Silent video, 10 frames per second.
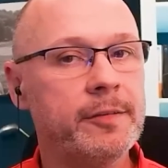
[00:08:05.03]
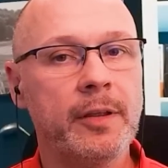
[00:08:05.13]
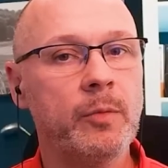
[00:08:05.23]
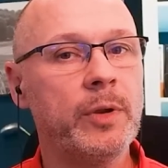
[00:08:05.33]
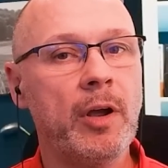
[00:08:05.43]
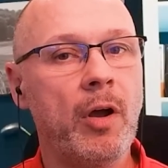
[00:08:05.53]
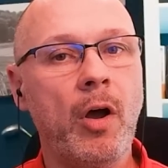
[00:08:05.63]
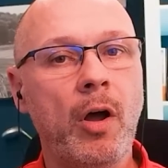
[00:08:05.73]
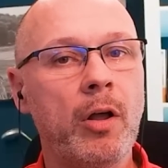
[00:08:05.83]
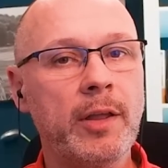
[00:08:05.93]
that we
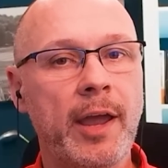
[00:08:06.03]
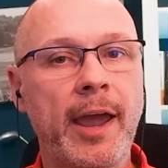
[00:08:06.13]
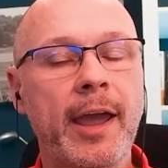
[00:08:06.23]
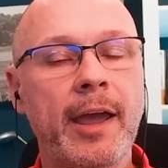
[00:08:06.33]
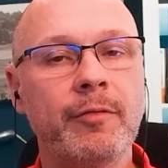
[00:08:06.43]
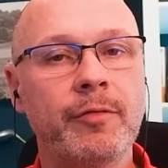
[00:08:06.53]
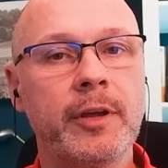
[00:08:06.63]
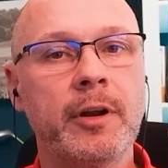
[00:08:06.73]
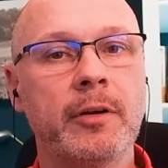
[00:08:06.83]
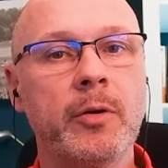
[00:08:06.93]
all have
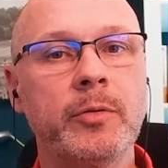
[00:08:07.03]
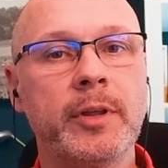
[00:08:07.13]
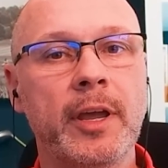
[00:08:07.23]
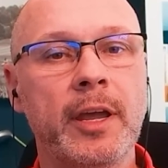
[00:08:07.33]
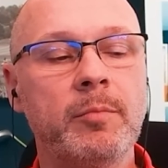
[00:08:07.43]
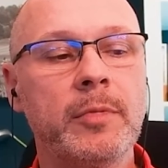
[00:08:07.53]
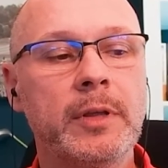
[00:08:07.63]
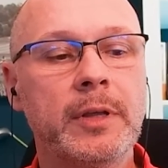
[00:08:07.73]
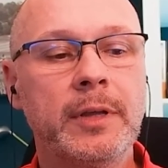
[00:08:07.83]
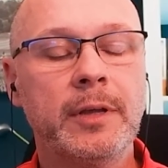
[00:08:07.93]
in our own game.
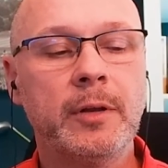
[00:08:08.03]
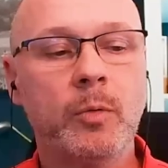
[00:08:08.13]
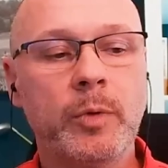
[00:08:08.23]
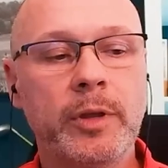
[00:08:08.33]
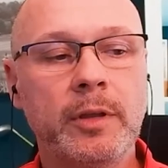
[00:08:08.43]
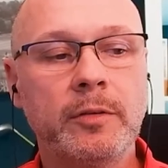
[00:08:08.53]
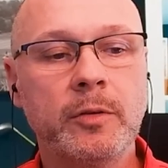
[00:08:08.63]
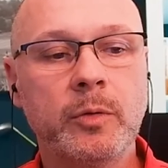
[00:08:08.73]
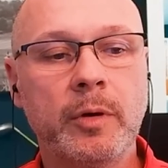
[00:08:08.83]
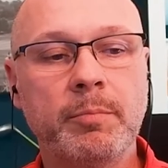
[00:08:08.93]
We
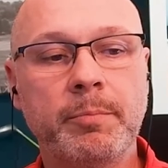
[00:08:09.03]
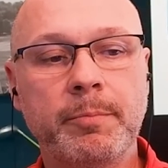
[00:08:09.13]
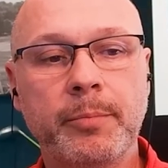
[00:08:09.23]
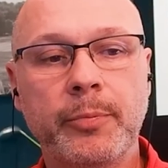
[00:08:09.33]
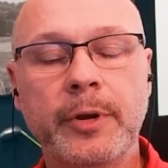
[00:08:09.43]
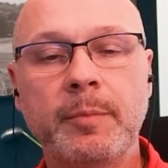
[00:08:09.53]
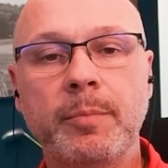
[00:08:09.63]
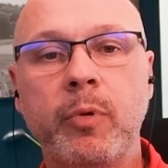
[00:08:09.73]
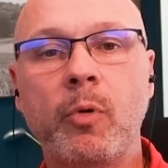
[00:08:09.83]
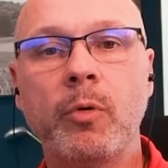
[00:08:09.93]
do a pretty
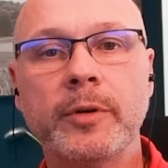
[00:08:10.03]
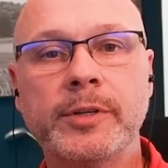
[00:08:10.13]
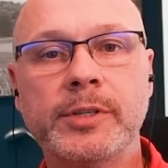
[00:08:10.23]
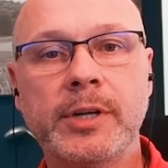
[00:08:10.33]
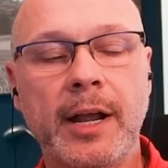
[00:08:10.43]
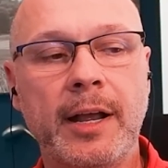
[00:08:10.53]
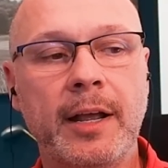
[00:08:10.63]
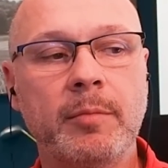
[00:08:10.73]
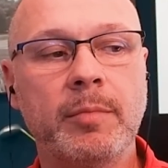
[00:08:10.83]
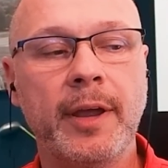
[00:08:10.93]
poor
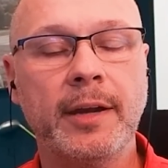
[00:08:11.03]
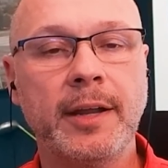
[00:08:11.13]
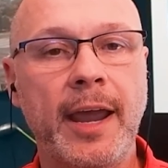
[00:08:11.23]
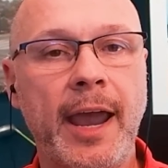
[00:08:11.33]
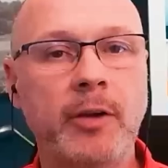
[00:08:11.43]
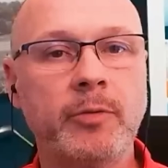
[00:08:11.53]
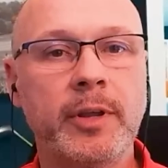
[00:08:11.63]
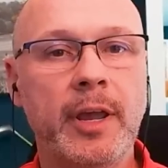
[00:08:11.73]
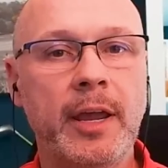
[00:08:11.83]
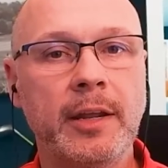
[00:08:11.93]
job at
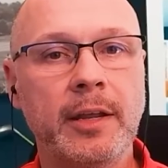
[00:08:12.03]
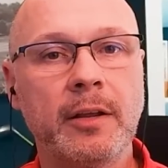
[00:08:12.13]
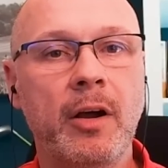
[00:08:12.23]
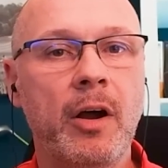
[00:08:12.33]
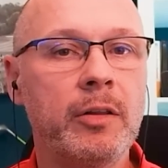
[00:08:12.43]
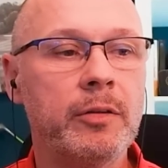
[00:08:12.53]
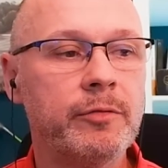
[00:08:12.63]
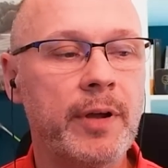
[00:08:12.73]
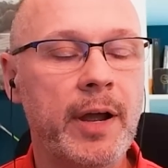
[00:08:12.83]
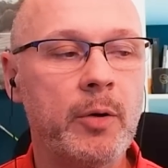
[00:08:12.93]
aggregating all
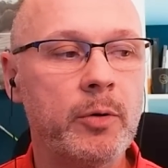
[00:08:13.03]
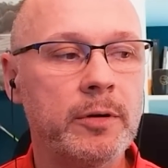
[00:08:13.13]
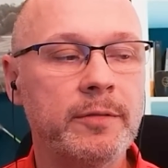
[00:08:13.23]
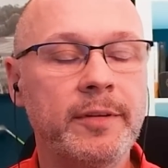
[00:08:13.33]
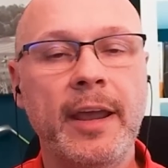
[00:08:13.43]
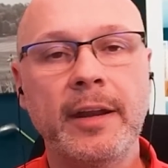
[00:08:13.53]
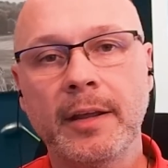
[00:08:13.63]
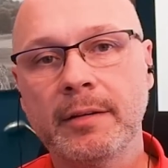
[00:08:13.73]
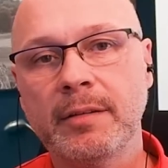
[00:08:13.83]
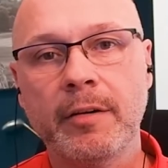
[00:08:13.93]
of our
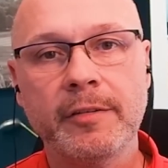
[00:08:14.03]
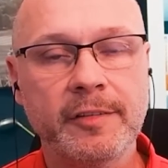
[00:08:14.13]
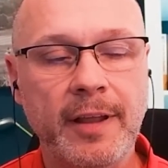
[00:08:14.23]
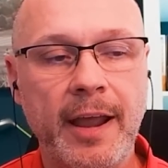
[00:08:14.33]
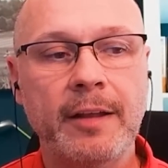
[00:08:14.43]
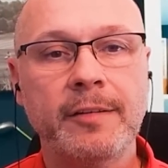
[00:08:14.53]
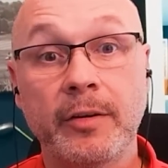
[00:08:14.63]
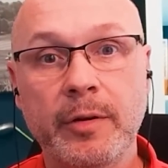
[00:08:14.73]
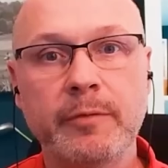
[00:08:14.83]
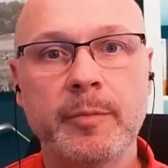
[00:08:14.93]
data, our stats,
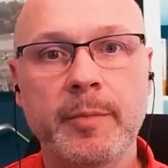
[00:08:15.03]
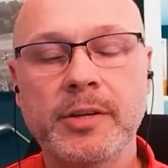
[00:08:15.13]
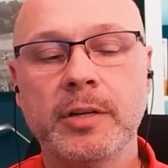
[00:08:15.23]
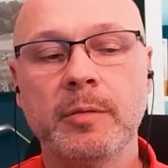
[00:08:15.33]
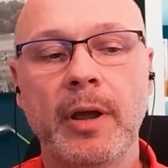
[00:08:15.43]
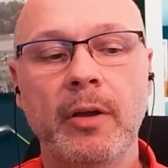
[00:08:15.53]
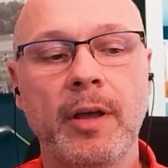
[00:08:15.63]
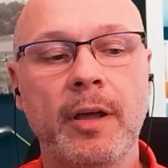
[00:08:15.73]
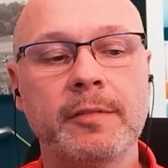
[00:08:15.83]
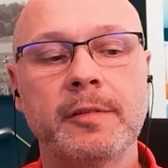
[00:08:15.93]
our information about
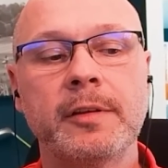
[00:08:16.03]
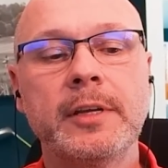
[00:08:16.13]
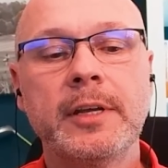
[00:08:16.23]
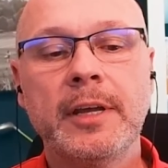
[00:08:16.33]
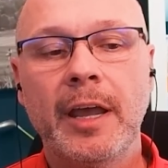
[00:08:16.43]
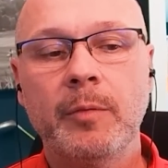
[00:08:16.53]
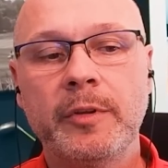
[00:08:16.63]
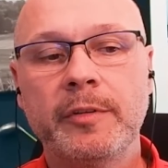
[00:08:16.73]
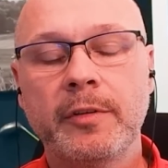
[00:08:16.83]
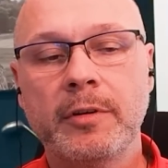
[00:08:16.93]
us. And we
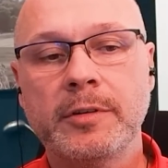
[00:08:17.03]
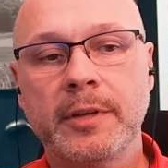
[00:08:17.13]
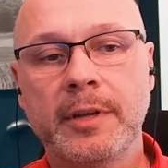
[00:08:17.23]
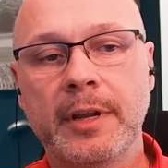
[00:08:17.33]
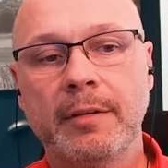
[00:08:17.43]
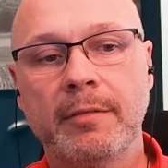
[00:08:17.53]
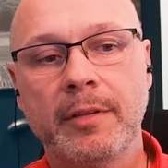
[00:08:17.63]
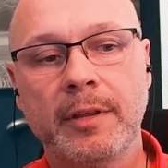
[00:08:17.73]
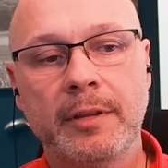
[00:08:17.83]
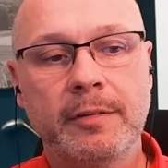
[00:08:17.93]
start to get
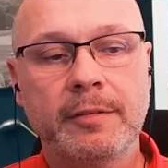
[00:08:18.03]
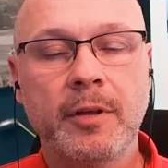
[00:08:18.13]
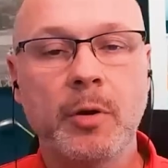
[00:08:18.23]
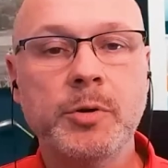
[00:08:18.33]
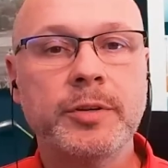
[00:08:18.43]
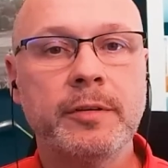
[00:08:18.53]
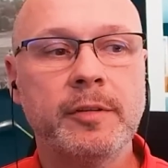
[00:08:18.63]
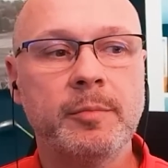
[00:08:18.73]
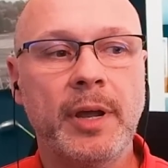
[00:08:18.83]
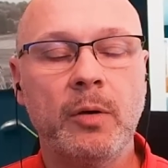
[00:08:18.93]
these notions
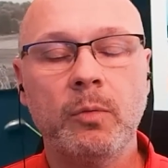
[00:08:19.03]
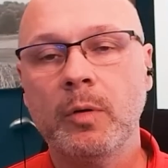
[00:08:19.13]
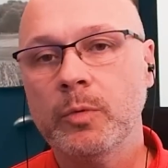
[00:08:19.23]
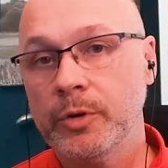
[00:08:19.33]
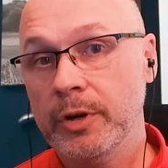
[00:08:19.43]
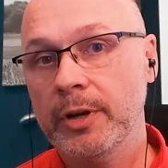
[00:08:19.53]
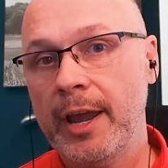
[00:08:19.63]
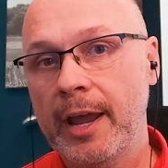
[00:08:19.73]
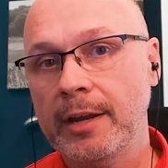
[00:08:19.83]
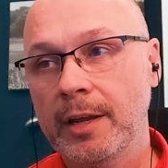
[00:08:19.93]
about what we're good
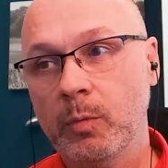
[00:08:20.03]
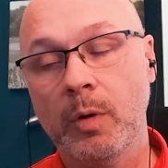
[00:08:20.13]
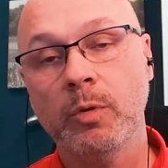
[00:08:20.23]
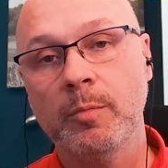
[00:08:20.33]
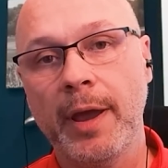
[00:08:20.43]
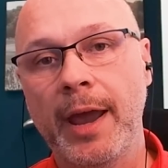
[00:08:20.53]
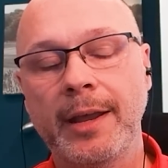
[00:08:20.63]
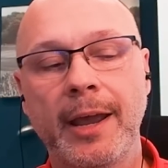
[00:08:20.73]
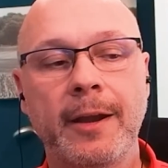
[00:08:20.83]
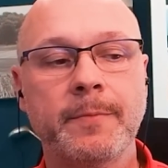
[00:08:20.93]
at and what we're bad
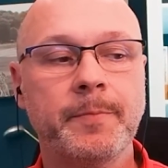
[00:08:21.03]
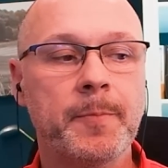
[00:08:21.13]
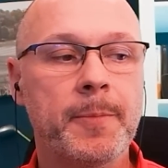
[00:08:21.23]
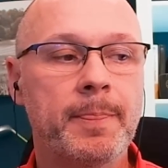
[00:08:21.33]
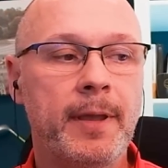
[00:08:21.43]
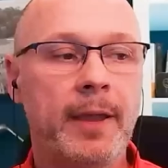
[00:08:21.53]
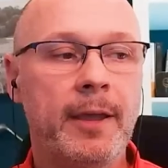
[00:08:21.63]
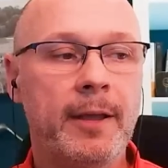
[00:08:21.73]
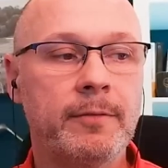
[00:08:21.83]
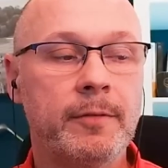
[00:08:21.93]
at.
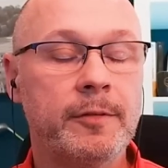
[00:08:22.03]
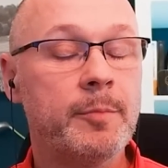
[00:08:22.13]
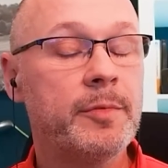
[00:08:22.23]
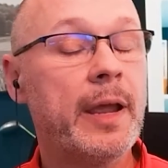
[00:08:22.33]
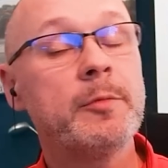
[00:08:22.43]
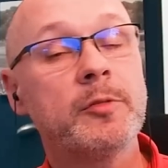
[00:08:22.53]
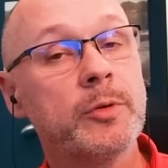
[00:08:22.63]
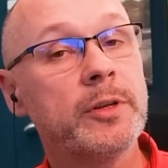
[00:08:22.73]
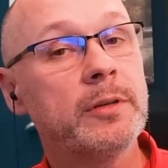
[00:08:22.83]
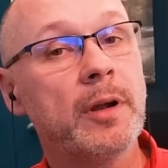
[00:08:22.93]
And sometimes
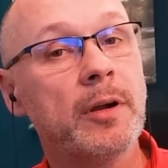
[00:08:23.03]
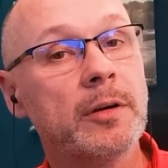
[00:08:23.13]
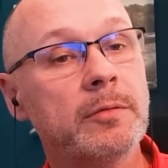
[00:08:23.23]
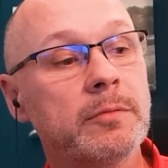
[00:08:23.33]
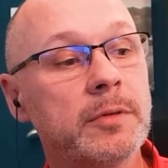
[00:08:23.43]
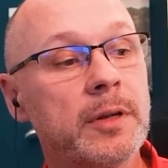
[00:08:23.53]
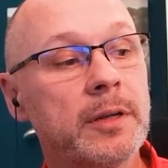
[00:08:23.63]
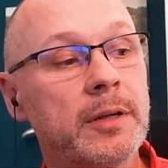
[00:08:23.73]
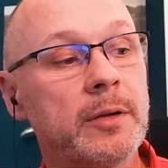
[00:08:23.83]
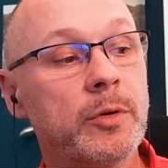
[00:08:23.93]
we're
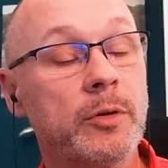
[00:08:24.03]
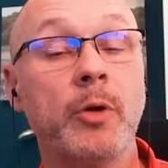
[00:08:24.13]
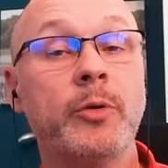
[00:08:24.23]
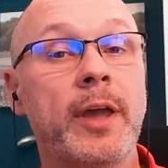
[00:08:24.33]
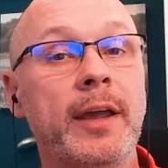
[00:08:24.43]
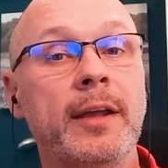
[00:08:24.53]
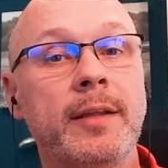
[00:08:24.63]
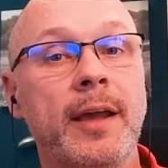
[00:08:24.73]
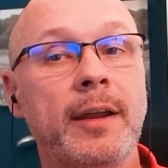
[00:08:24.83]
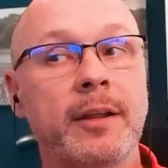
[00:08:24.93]
okay at
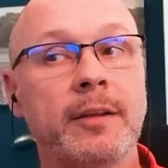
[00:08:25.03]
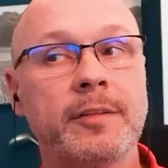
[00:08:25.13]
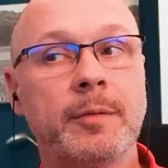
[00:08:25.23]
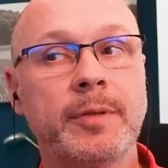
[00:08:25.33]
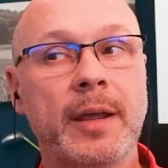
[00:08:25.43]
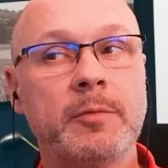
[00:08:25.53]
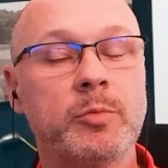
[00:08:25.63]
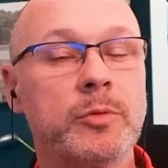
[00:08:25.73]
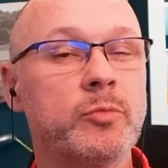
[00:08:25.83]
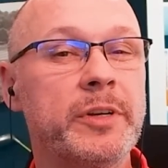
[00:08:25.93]
that, and sometimes
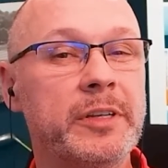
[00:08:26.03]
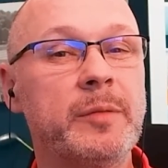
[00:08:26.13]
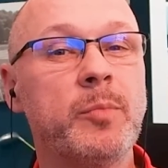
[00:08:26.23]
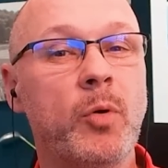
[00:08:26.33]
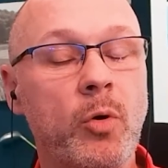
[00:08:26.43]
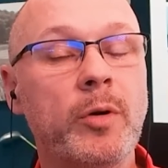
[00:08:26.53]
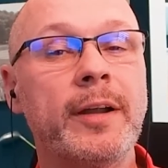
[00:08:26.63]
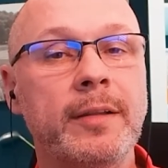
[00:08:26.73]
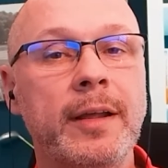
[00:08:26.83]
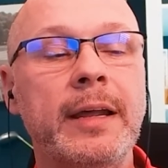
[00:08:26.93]
we're really poor
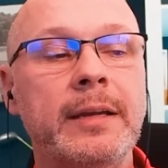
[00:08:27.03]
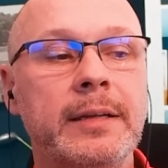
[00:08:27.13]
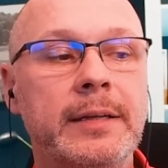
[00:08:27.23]
at that.